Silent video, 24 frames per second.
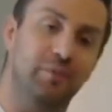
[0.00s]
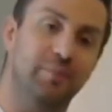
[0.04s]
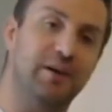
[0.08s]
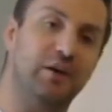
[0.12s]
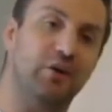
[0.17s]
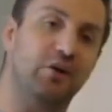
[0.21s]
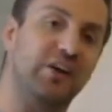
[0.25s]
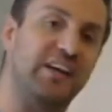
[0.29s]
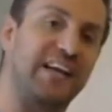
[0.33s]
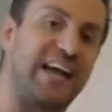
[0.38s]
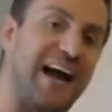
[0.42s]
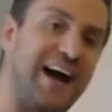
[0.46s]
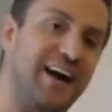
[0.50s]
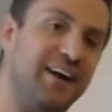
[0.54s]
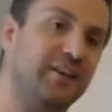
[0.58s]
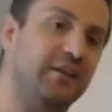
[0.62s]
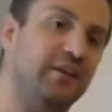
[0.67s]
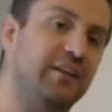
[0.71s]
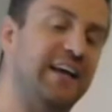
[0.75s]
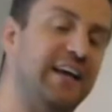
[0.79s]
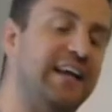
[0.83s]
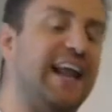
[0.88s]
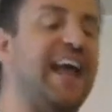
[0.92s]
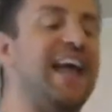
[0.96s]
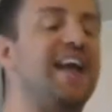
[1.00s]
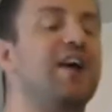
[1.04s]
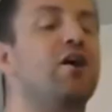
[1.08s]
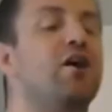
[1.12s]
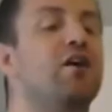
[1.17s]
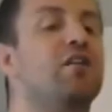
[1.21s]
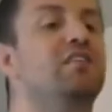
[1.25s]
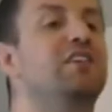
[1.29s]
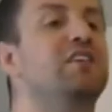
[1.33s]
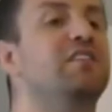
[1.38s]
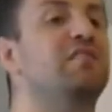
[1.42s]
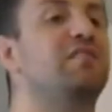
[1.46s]
able to calculate
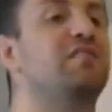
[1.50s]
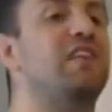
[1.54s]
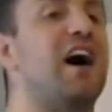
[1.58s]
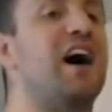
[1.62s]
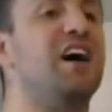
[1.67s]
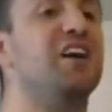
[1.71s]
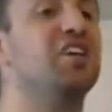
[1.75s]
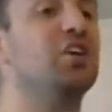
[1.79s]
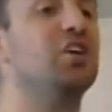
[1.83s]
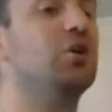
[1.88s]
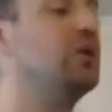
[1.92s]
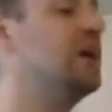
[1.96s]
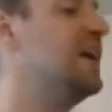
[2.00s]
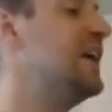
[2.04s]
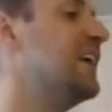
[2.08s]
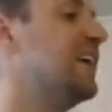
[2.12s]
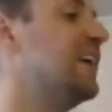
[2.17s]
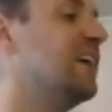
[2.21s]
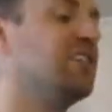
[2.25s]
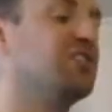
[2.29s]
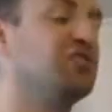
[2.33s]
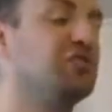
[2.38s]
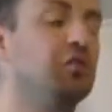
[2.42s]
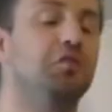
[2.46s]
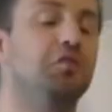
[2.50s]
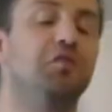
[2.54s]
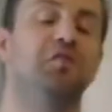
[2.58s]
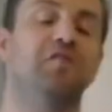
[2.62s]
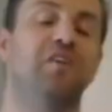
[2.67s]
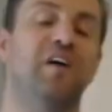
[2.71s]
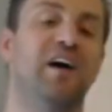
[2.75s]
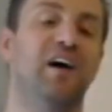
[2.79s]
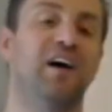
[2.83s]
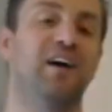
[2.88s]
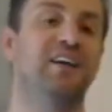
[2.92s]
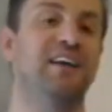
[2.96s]
ARV value is to
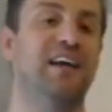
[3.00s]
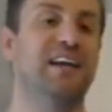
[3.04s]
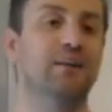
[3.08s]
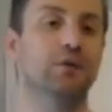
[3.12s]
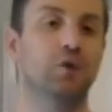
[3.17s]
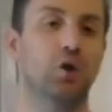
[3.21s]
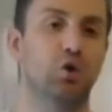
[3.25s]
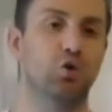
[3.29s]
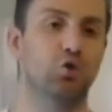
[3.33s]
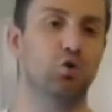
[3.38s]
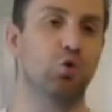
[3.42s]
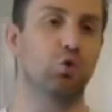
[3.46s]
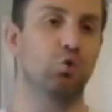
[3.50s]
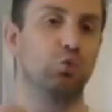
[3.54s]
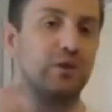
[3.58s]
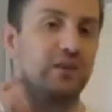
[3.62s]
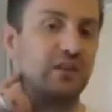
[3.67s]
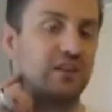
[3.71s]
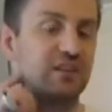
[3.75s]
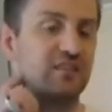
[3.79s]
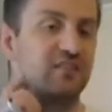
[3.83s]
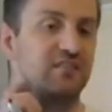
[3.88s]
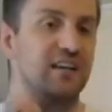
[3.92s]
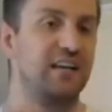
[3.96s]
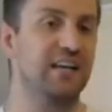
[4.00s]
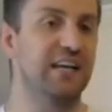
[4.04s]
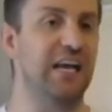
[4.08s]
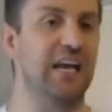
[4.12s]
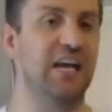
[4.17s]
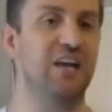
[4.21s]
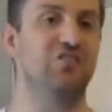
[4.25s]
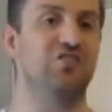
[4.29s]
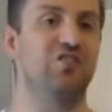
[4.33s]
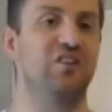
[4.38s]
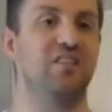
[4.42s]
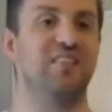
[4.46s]
find a local real estate
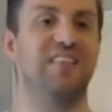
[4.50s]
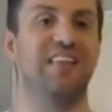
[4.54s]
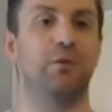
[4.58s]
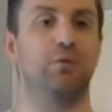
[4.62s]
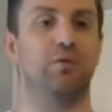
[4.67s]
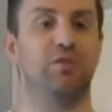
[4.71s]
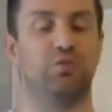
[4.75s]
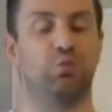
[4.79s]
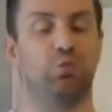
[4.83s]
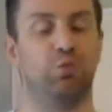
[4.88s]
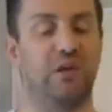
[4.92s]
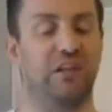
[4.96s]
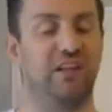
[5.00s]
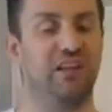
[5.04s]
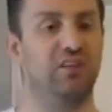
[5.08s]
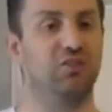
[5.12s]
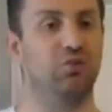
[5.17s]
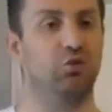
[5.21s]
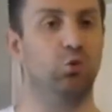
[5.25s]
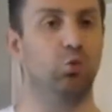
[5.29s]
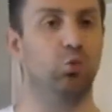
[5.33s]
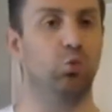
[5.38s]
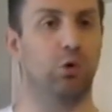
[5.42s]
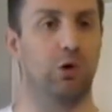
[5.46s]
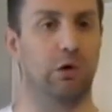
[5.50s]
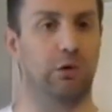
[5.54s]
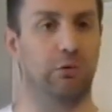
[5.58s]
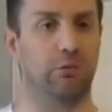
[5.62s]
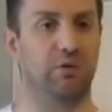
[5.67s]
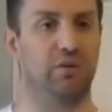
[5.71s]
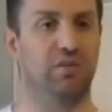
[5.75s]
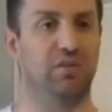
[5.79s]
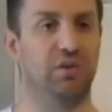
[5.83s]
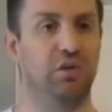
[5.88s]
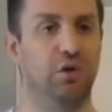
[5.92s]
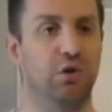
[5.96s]
agent that is willing to work
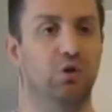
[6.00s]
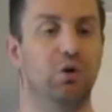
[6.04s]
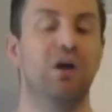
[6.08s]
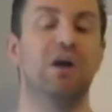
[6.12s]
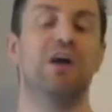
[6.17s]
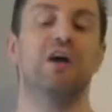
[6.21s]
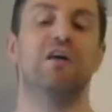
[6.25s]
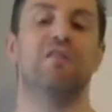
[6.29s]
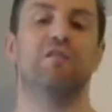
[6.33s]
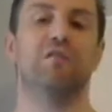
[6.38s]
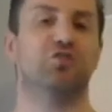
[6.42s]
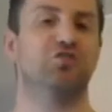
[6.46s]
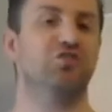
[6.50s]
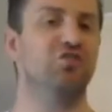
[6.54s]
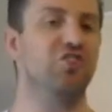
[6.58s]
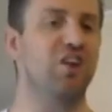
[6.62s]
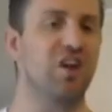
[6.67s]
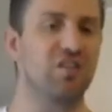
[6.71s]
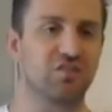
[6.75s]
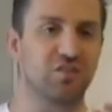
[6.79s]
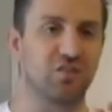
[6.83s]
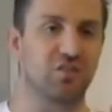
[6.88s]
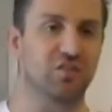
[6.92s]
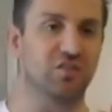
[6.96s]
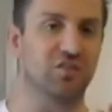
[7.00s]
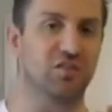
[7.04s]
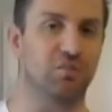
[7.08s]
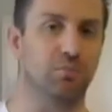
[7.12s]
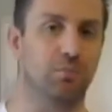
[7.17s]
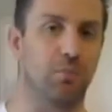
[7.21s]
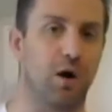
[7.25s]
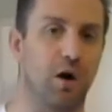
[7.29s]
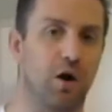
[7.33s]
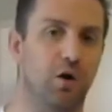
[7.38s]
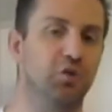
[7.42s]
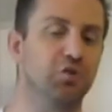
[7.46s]
with you for just a
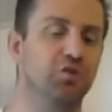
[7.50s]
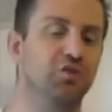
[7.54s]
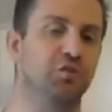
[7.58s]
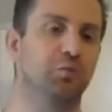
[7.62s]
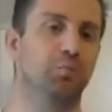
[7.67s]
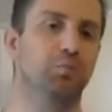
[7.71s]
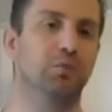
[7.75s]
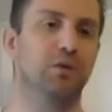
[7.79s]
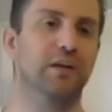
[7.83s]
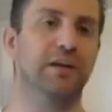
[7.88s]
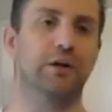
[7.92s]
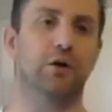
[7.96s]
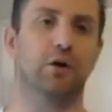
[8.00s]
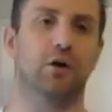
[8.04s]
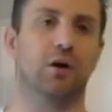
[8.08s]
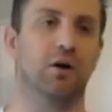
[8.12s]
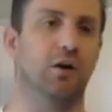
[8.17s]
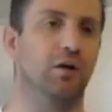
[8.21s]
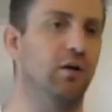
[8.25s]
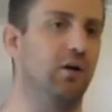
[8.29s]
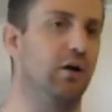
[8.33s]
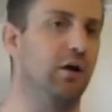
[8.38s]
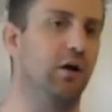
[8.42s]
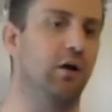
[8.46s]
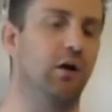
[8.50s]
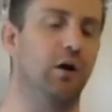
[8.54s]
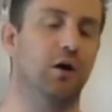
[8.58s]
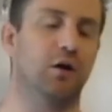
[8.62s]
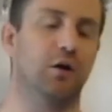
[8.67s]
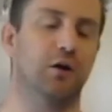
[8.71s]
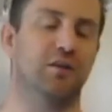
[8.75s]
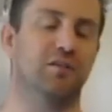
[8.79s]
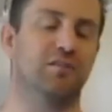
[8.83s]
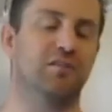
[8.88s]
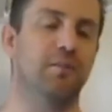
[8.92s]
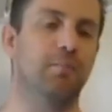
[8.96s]
small split or
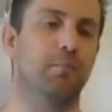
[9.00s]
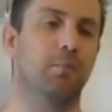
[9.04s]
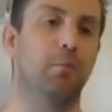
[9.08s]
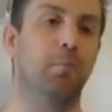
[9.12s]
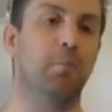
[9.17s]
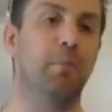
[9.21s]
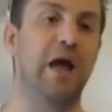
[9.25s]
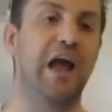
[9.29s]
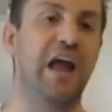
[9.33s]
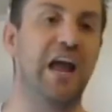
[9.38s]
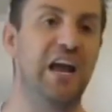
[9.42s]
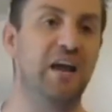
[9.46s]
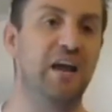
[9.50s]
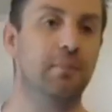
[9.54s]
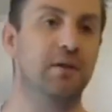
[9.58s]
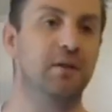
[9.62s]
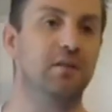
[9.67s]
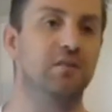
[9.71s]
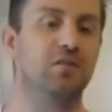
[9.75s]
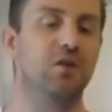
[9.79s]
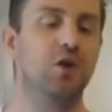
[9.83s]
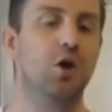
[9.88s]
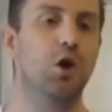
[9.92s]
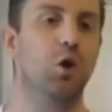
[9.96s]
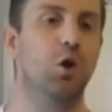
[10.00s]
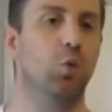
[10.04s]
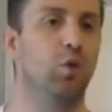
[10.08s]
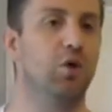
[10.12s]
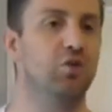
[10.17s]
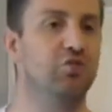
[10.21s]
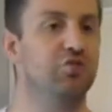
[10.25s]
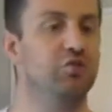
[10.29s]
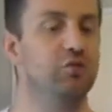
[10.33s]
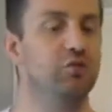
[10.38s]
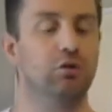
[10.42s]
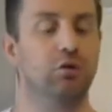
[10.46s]
a simple payment
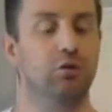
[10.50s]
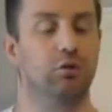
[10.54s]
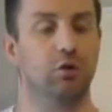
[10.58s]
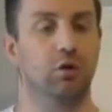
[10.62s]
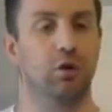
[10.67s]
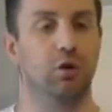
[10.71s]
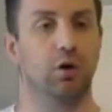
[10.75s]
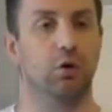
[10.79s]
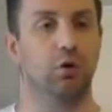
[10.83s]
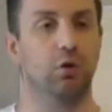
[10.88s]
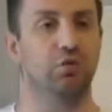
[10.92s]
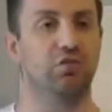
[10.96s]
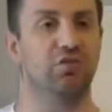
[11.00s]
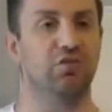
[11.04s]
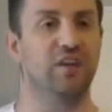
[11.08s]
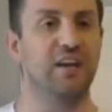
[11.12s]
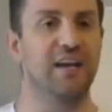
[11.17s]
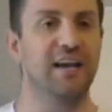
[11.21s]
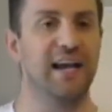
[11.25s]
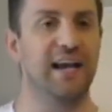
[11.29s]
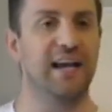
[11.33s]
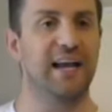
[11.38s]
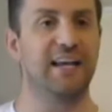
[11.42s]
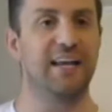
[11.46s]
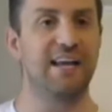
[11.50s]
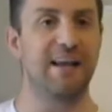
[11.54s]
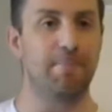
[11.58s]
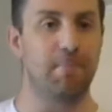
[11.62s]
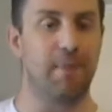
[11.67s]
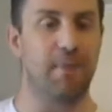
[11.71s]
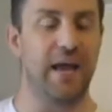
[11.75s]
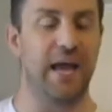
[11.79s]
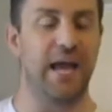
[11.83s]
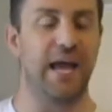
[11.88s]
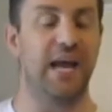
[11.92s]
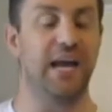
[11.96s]
once you close and
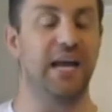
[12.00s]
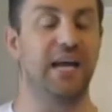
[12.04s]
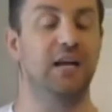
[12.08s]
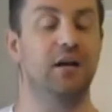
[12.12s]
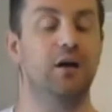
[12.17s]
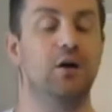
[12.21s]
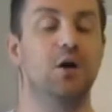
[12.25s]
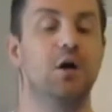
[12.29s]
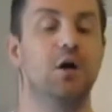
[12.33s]
get paid.